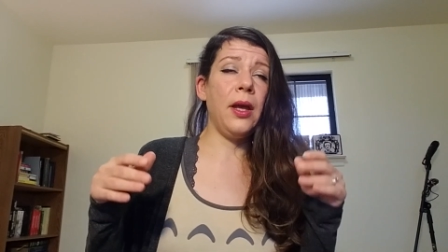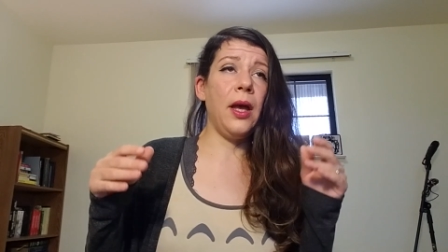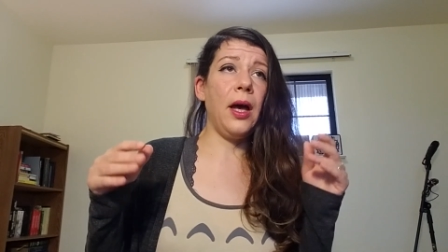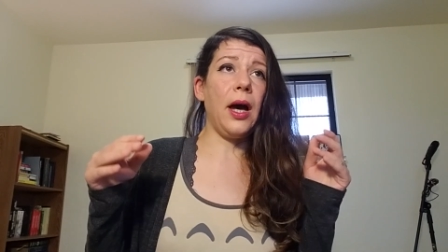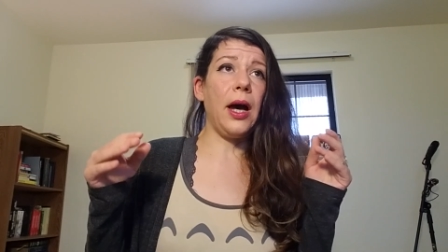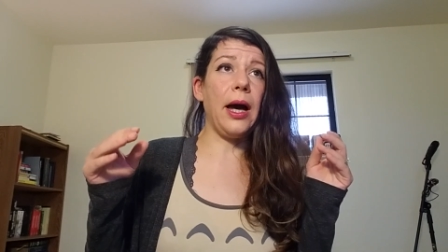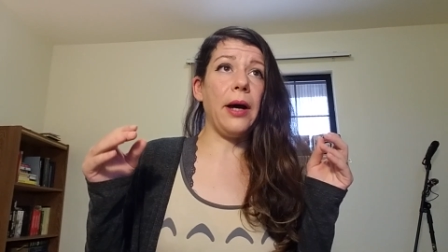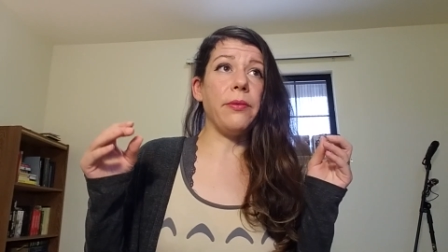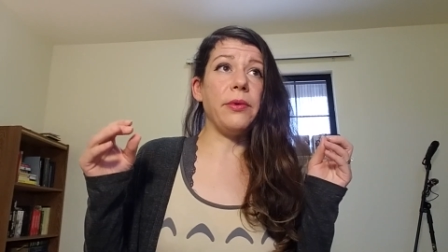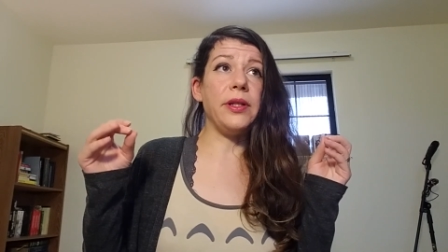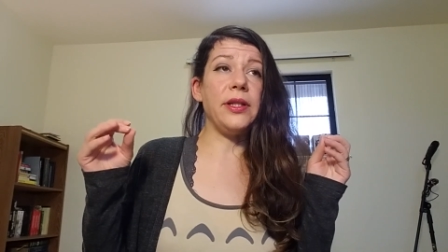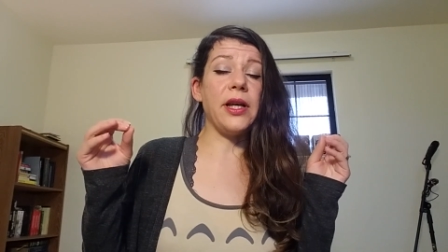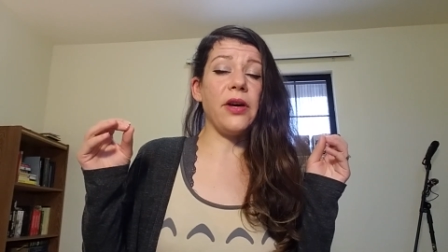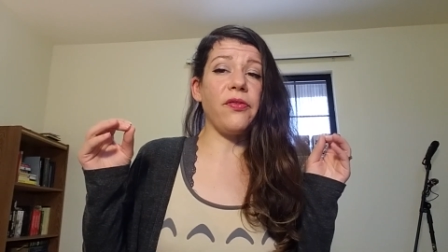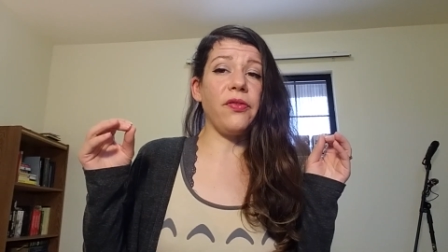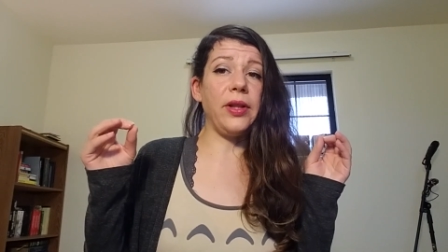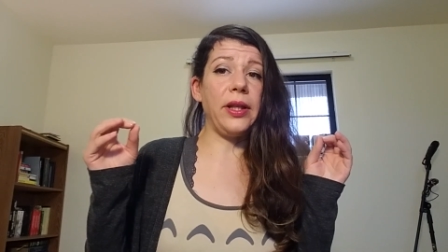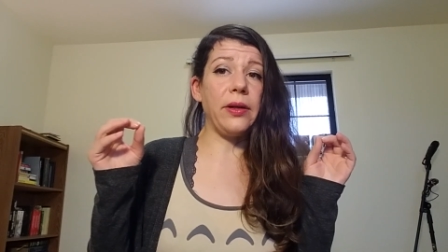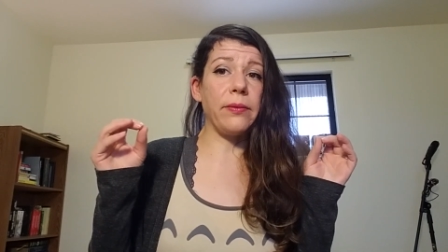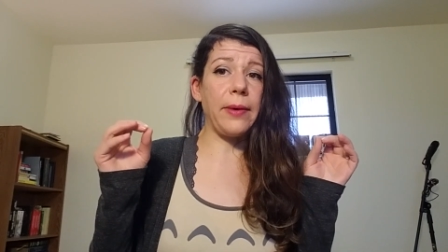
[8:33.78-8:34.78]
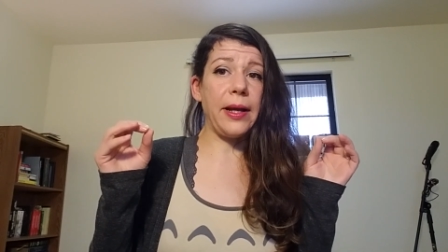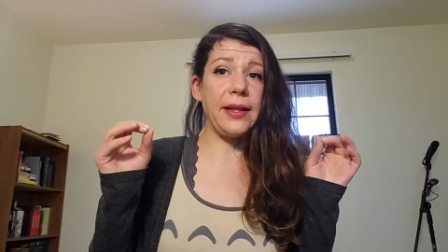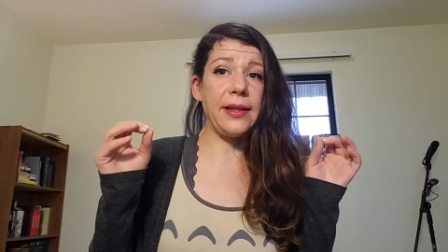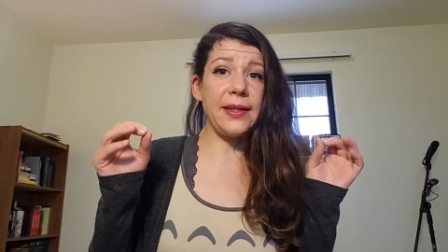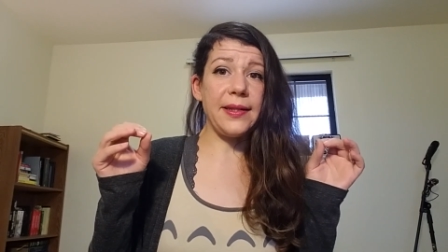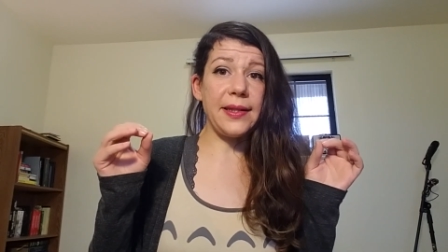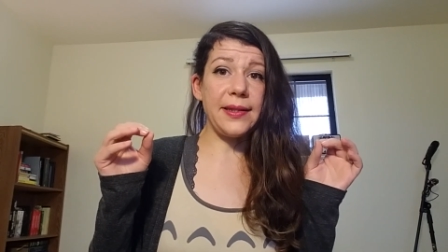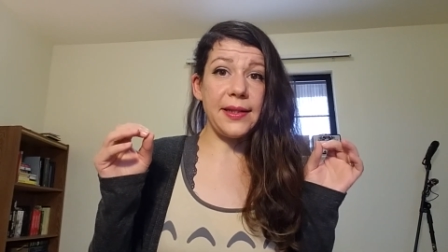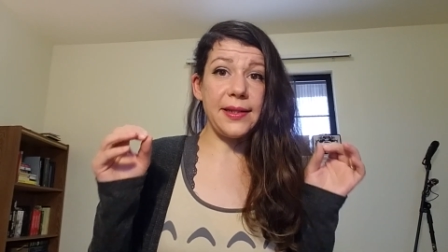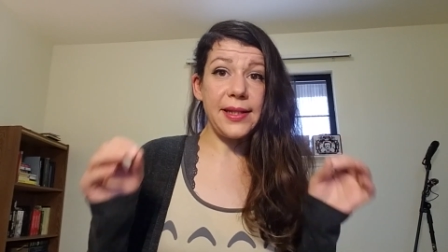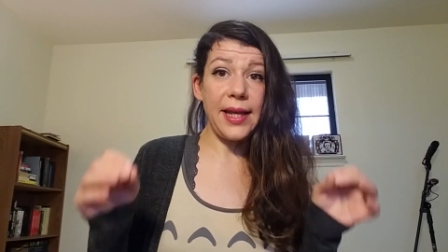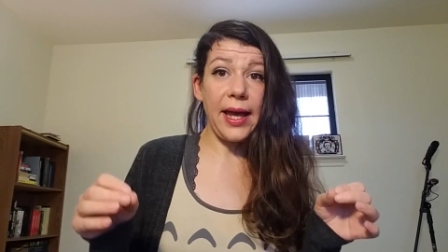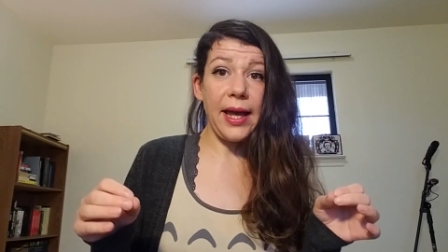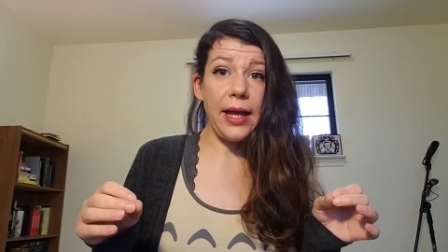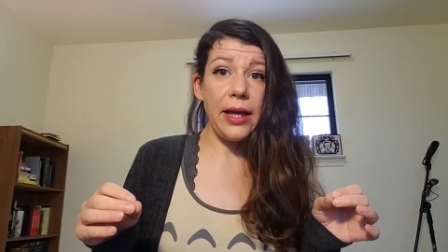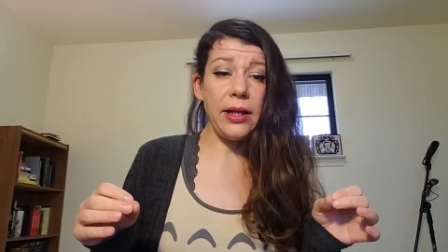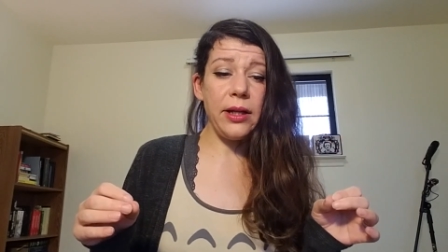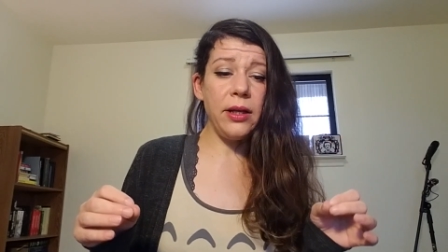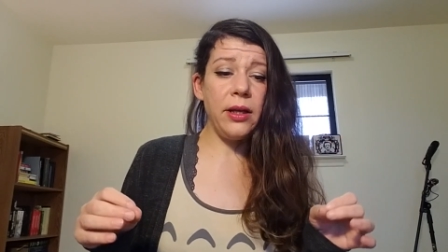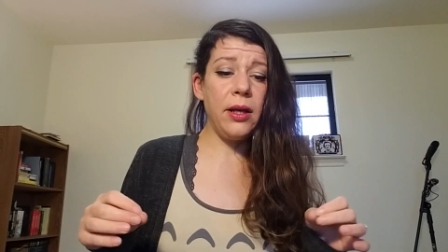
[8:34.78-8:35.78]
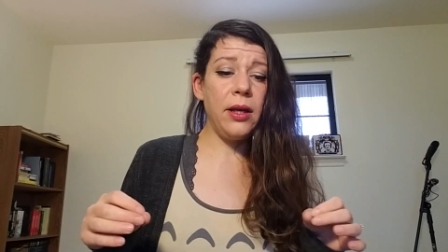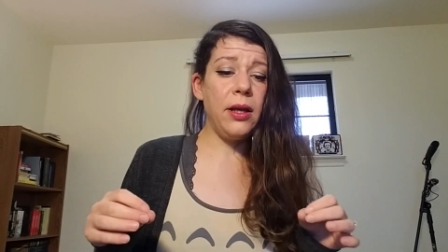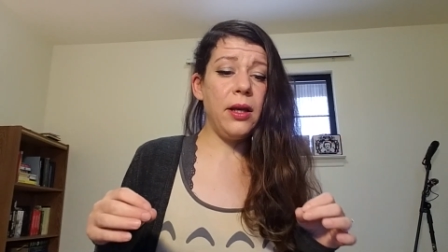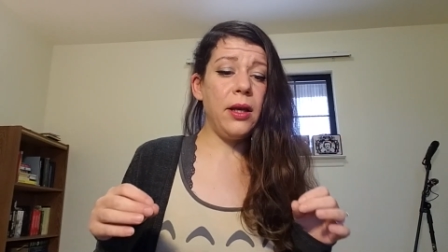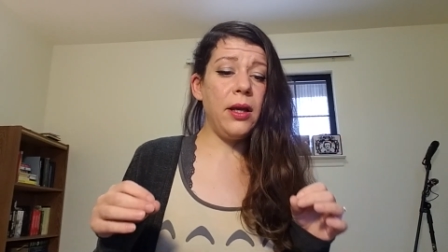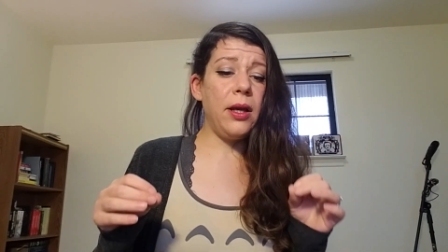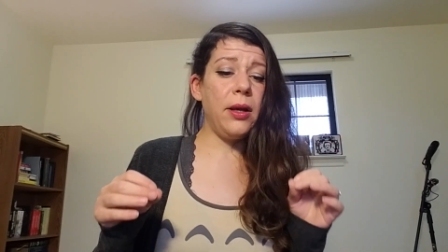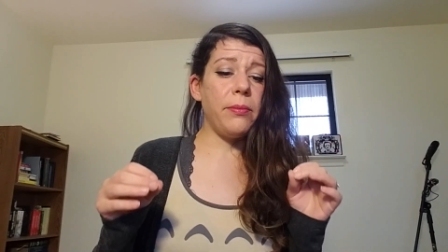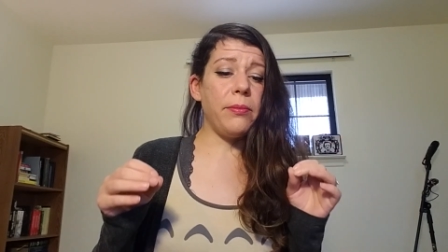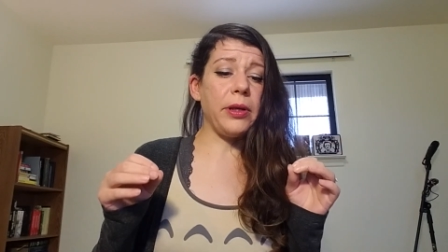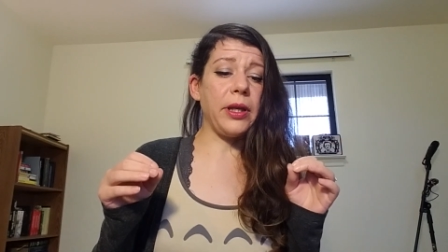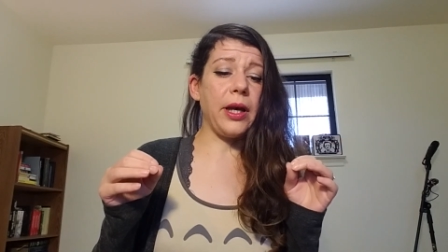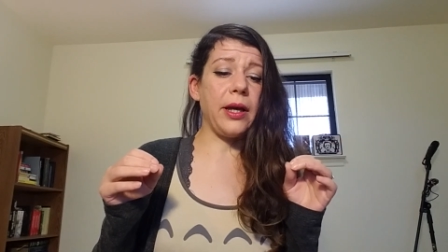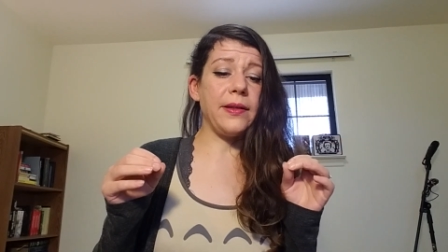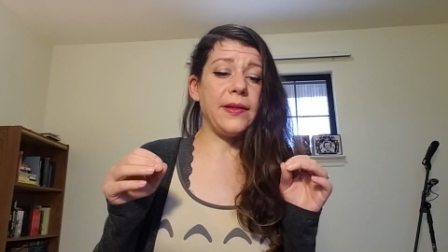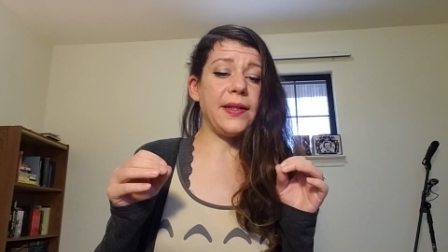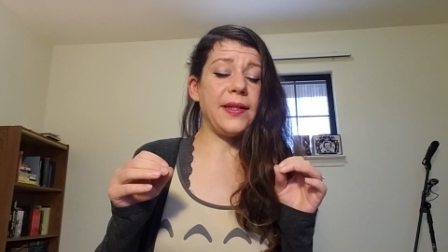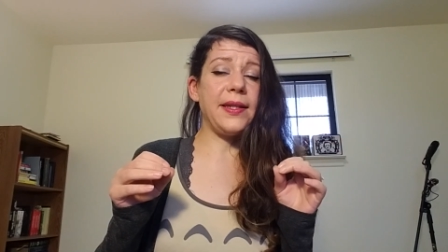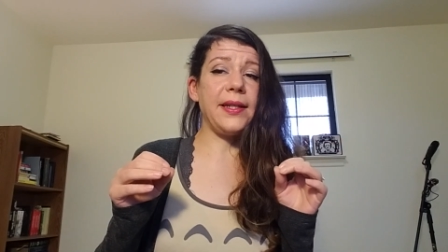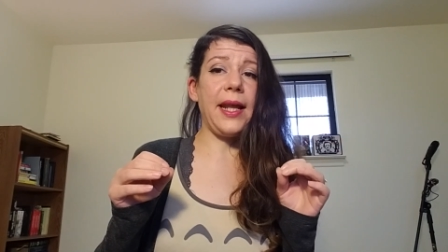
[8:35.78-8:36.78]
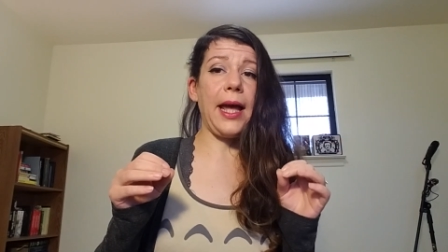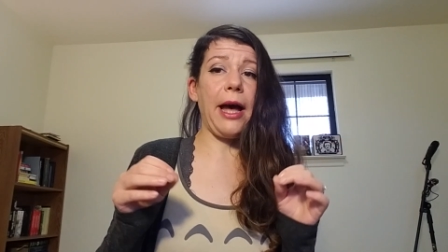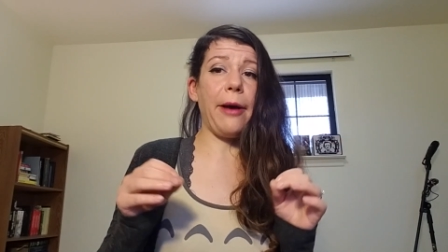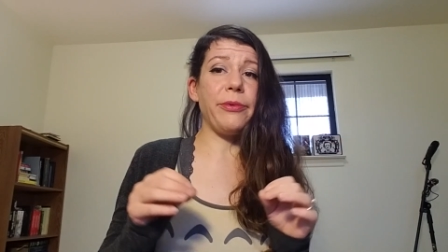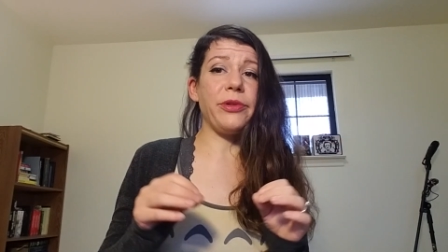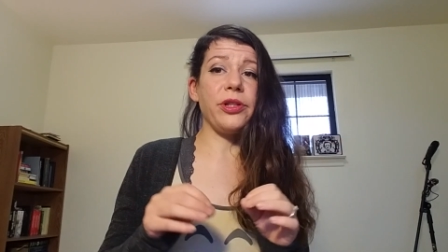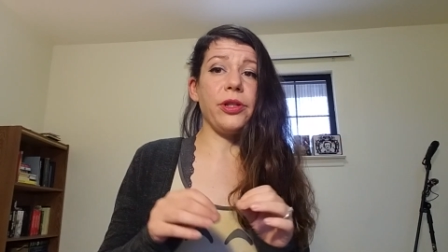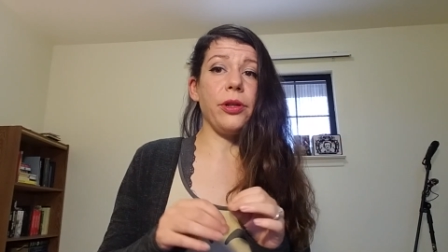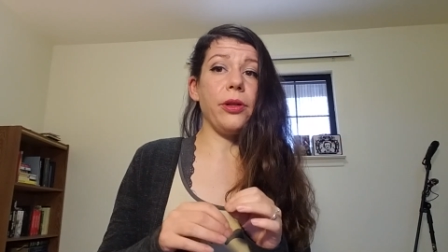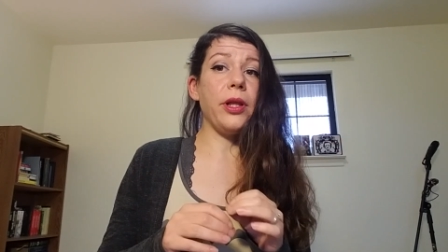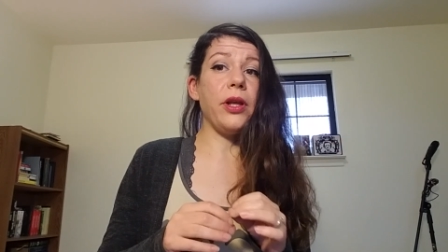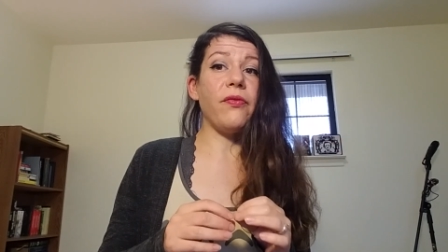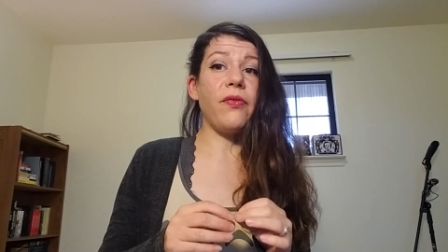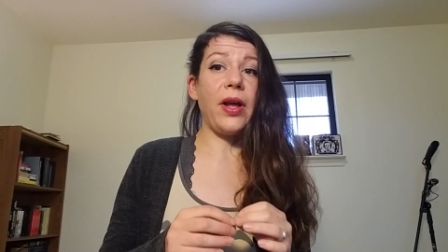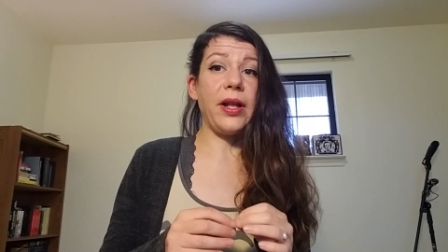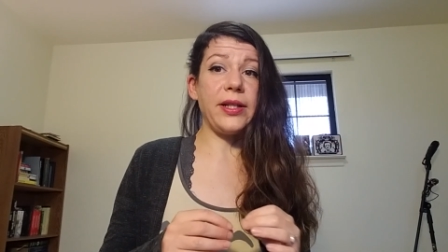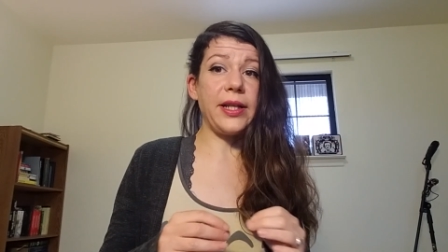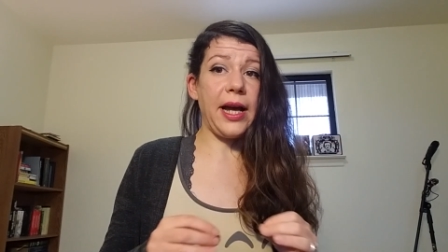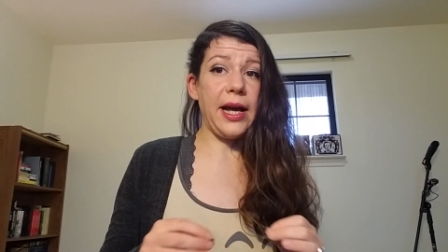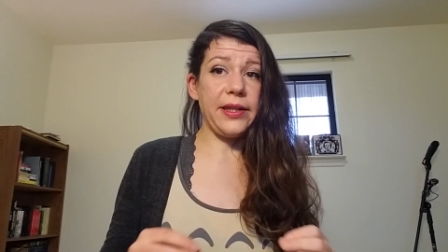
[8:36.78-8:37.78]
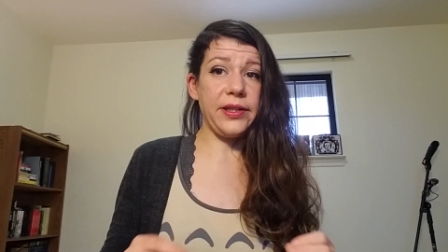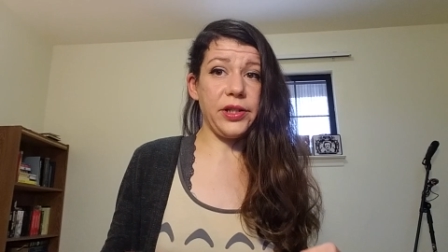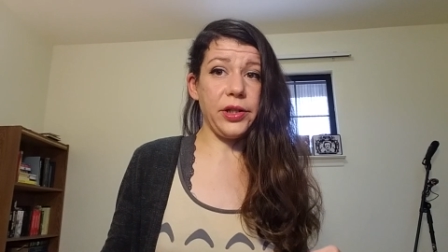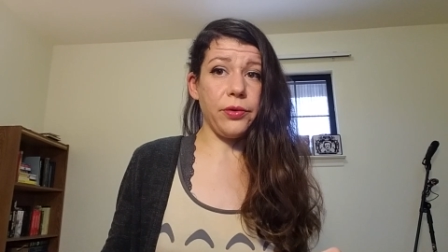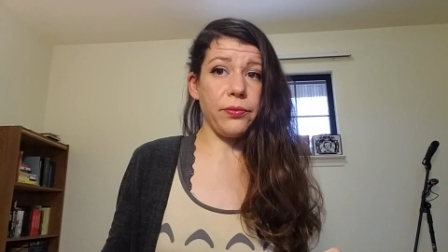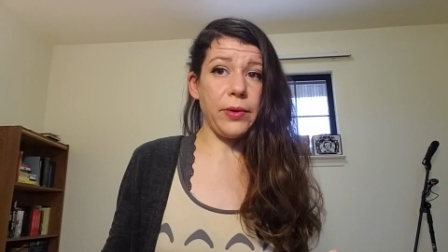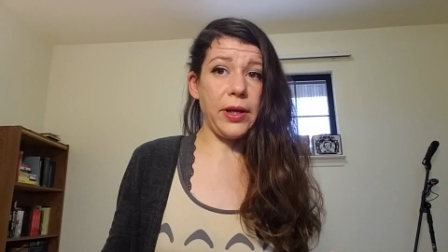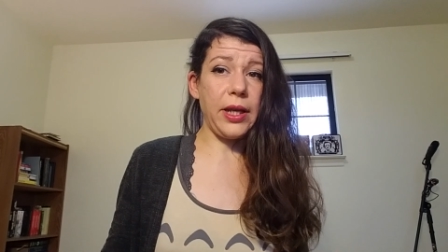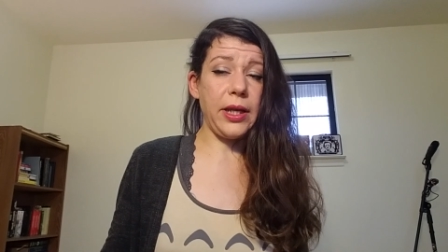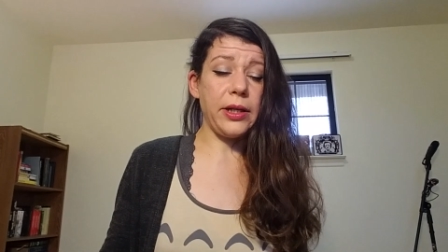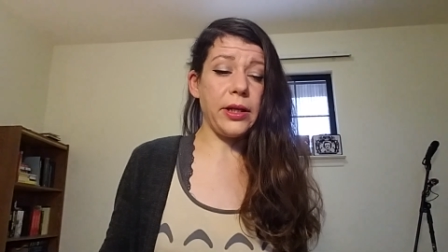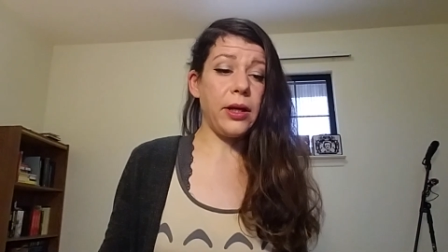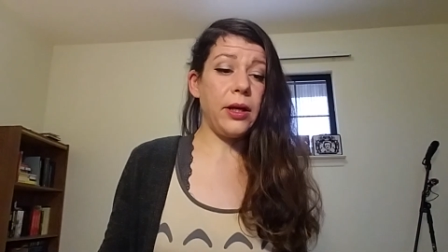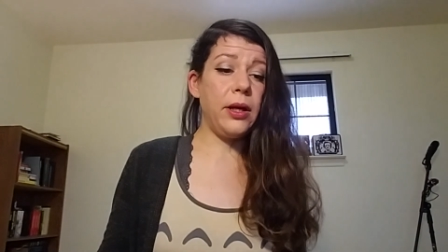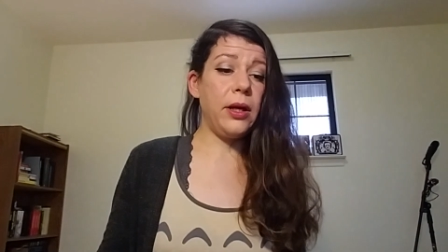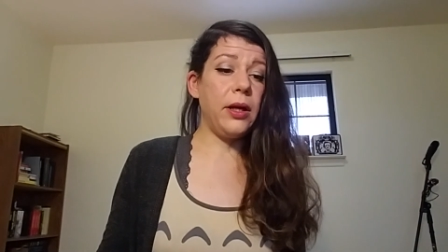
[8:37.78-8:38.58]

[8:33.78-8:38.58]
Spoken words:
I would definitely rate this as a 10 because it's an absolutely fantastic read.